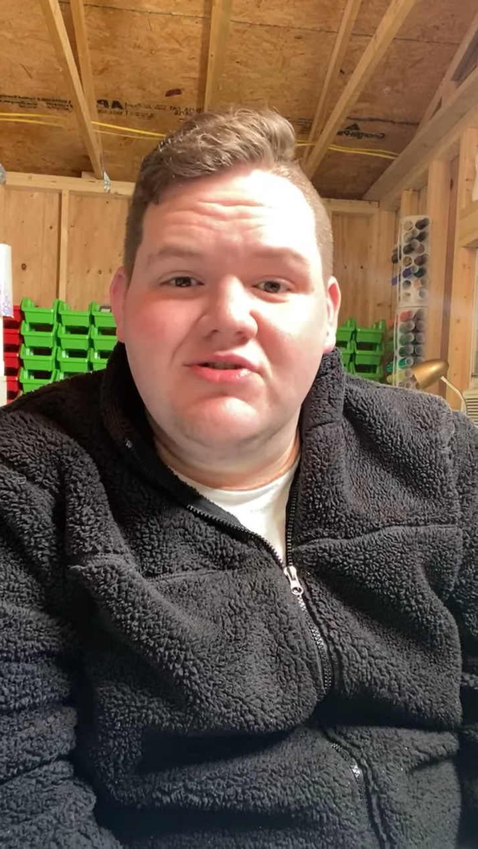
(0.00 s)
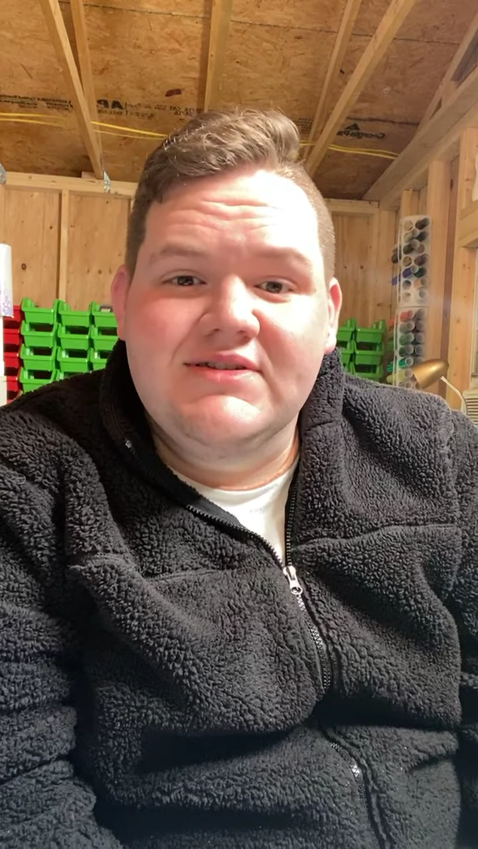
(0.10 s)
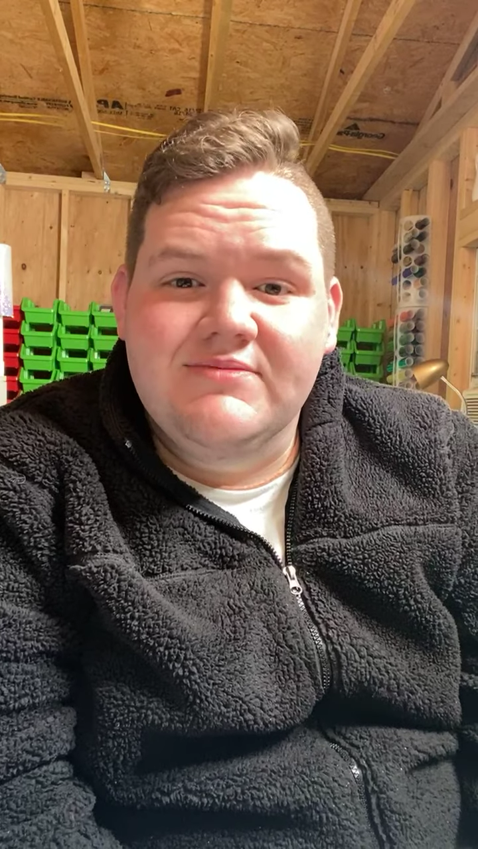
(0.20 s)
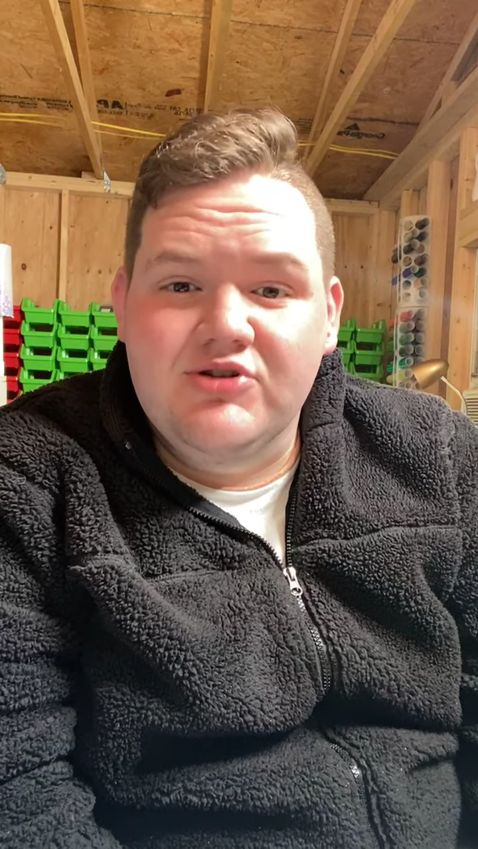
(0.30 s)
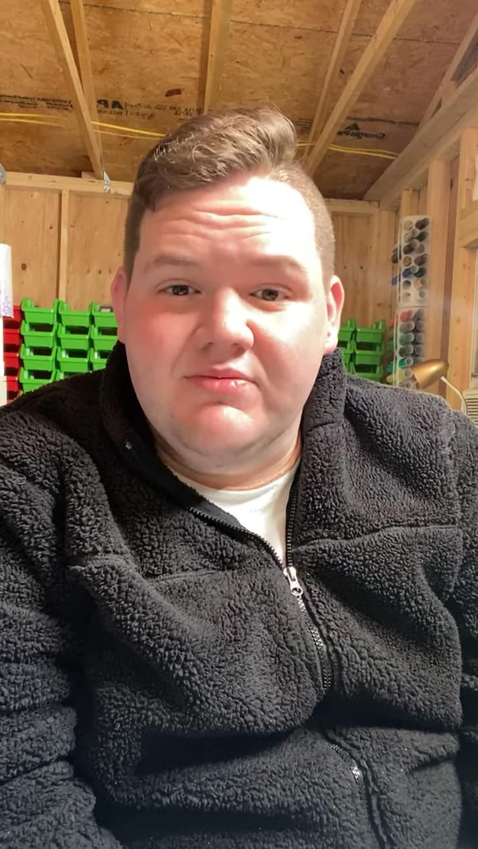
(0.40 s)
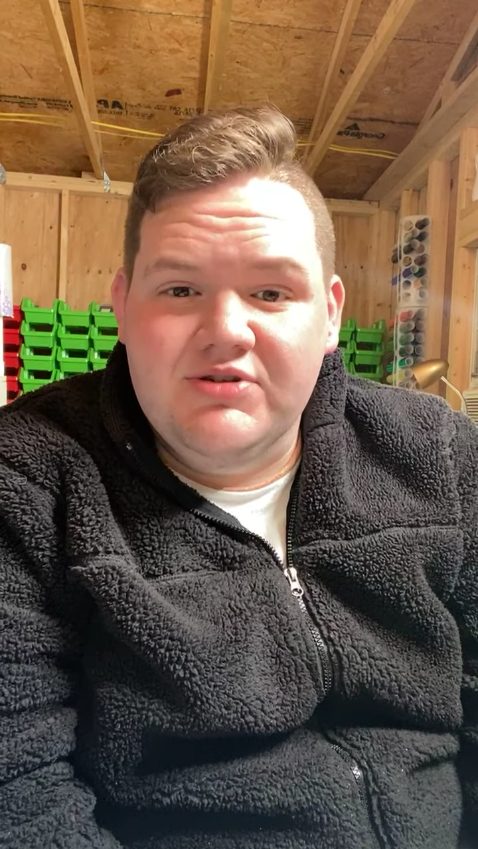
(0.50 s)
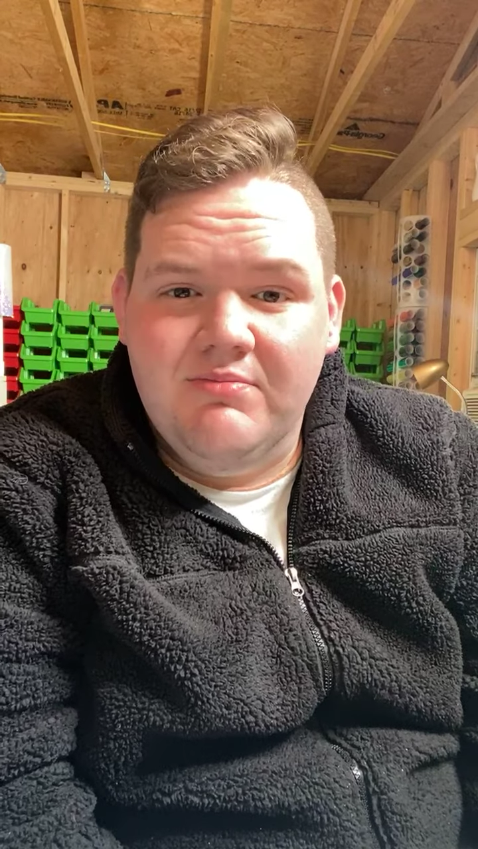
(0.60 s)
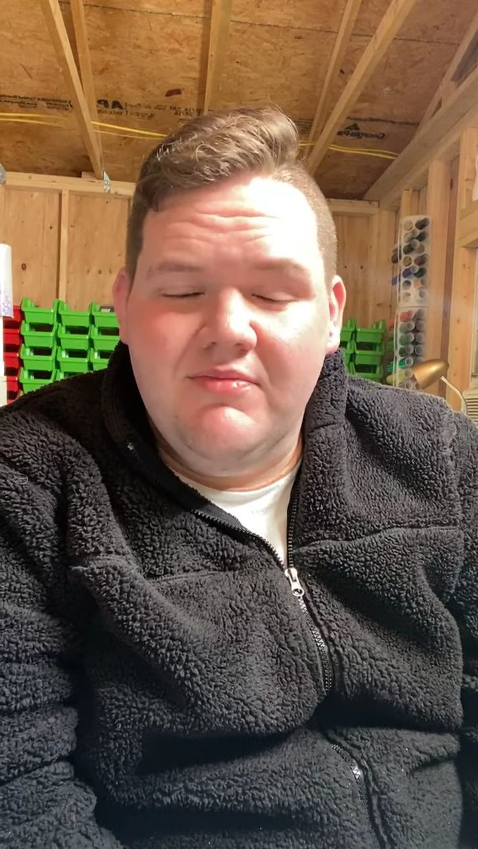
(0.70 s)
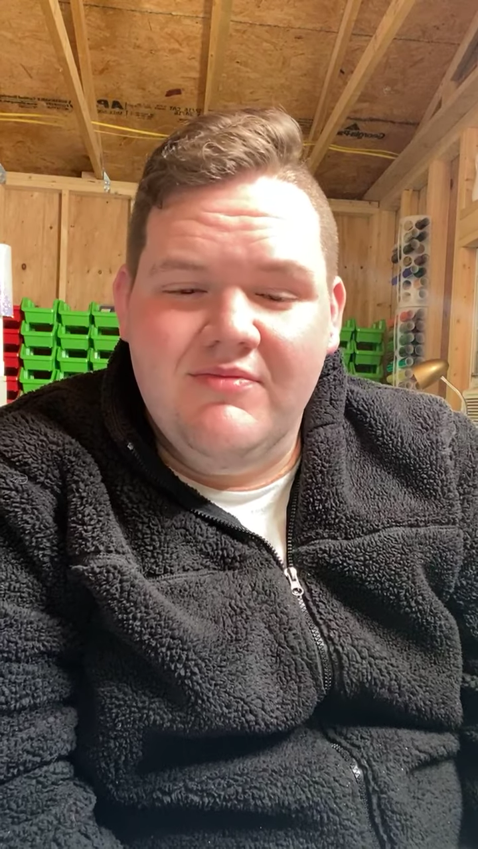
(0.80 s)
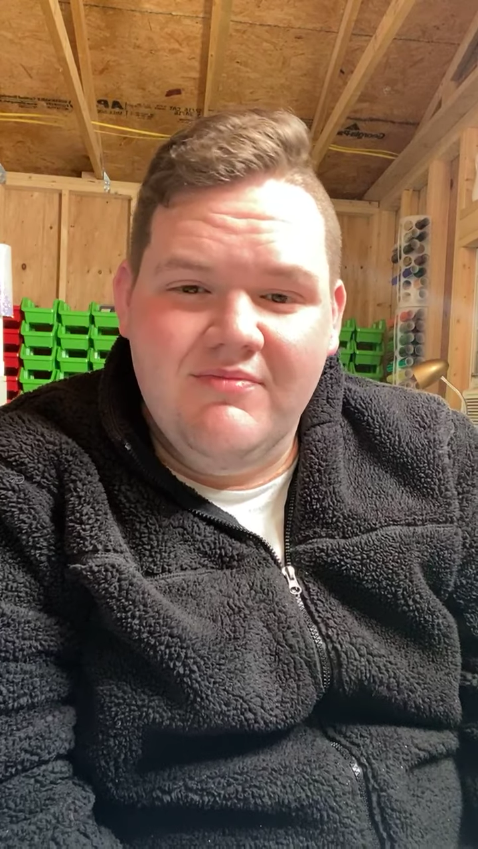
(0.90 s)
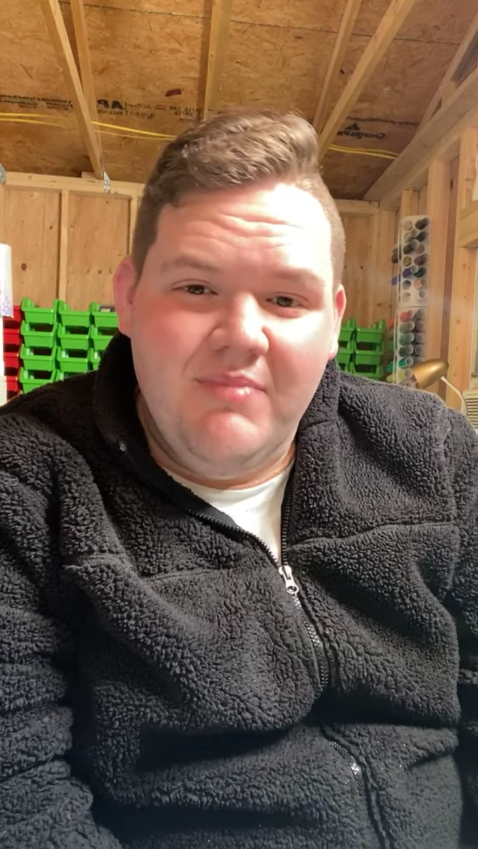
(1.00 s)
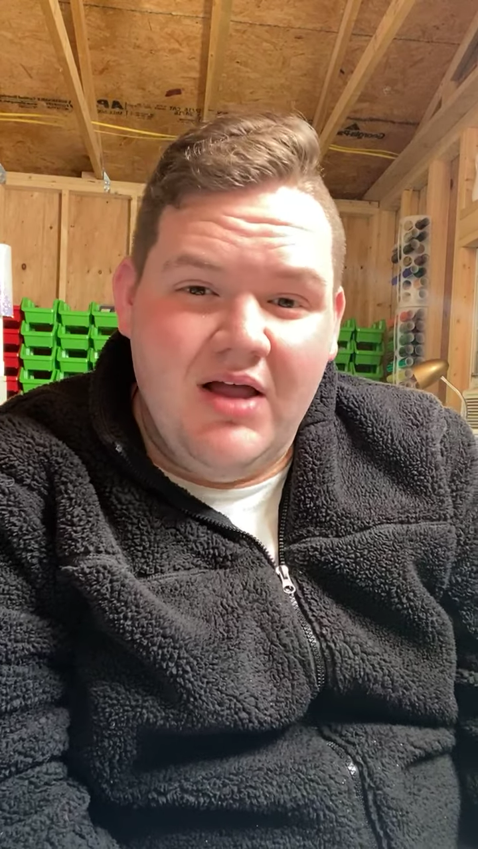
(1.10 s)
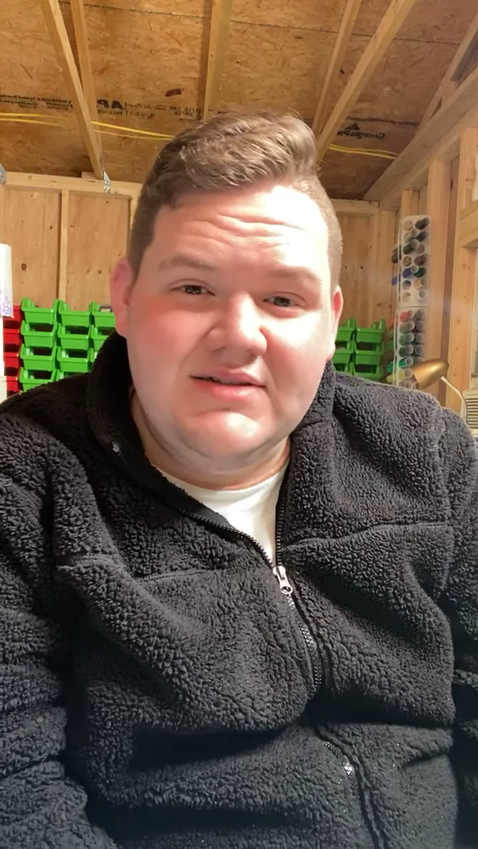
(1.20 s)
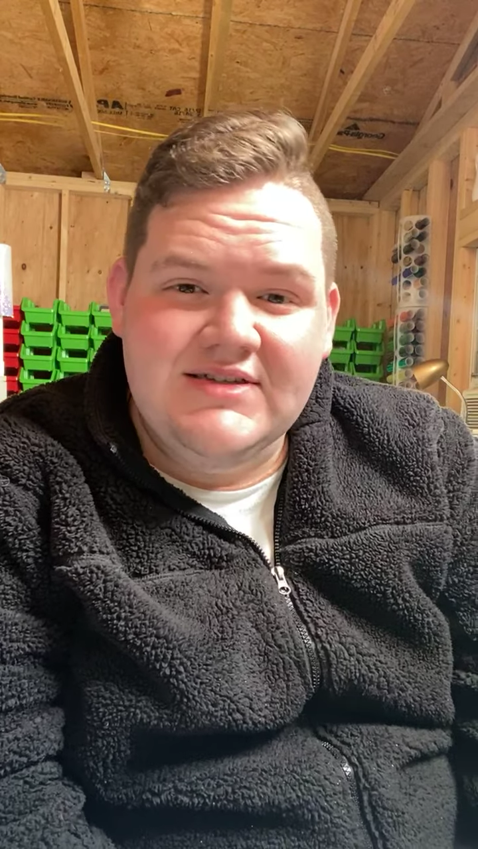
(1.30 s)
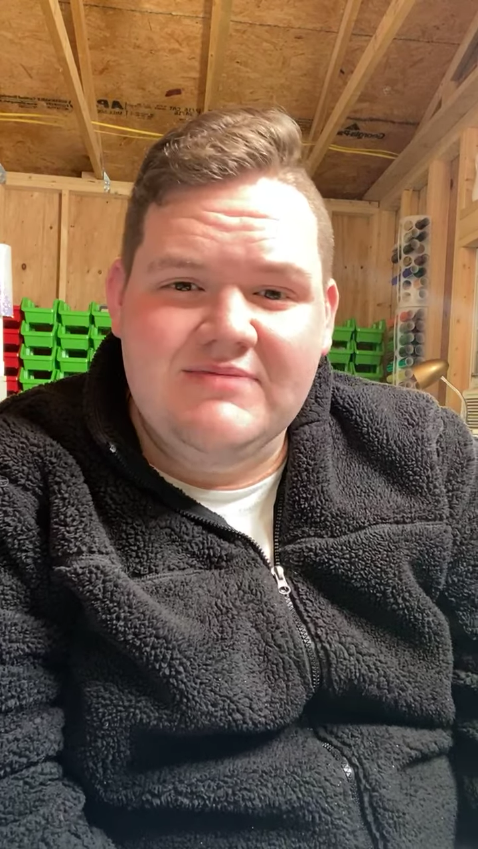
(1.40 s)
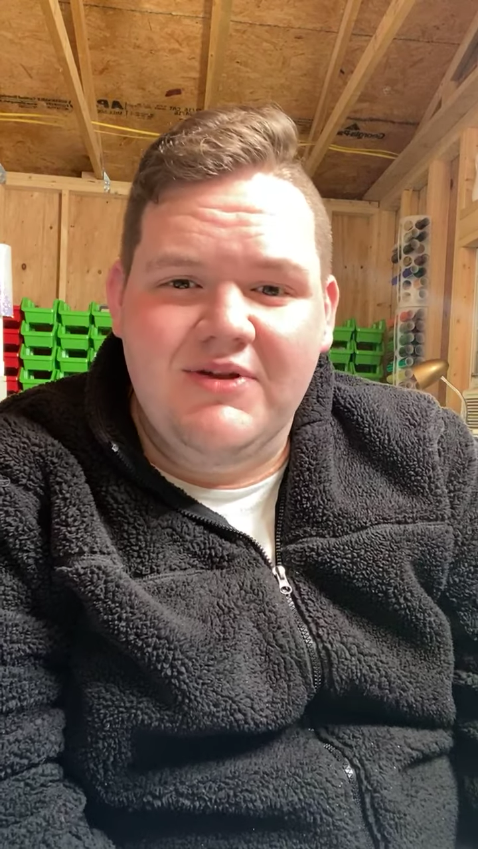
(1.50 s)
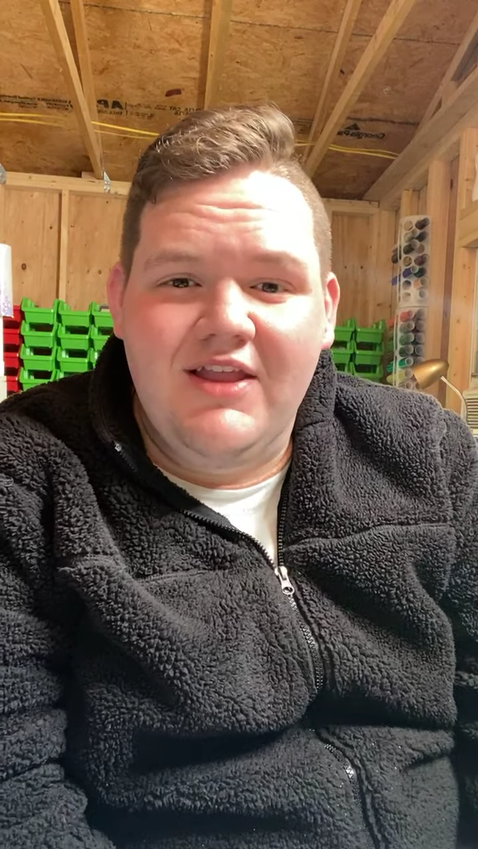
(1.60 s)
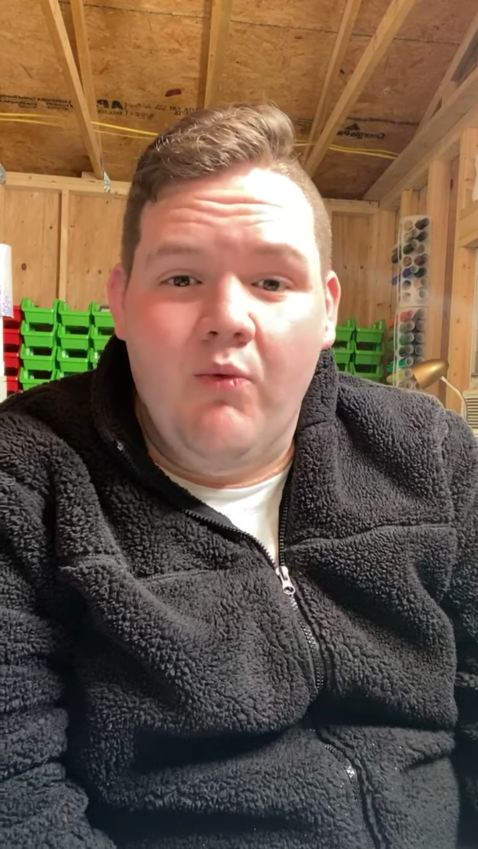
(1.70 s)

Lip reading: subscription boxes, but they